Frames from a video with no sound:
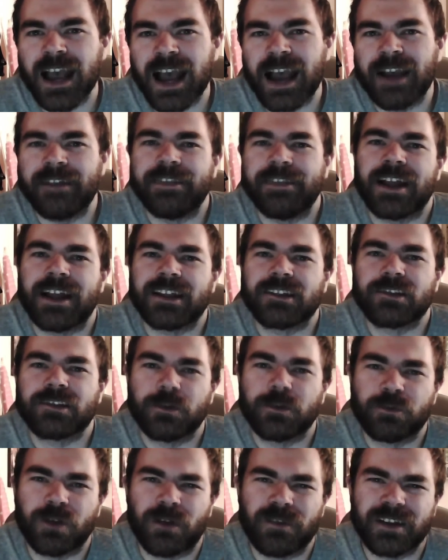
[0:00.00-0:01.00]
and that's
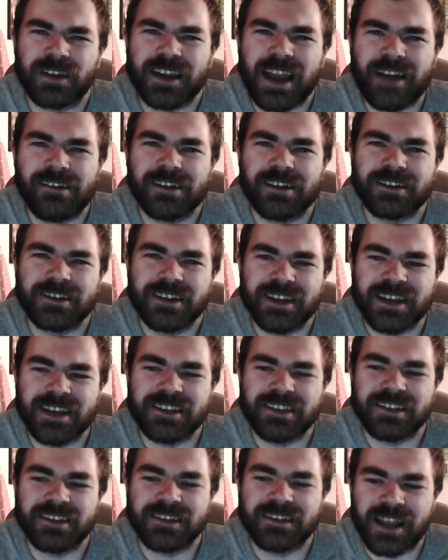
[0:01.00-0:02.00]
the problem. The character
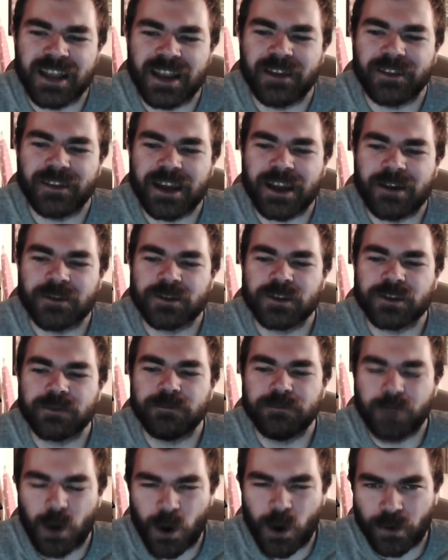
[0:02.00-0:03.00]
is stale. The character's
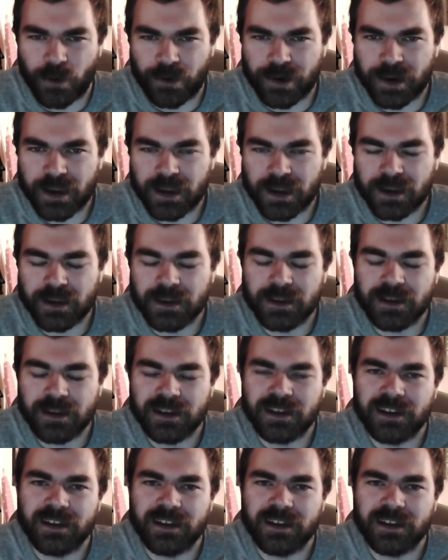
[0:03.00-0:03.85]
boring,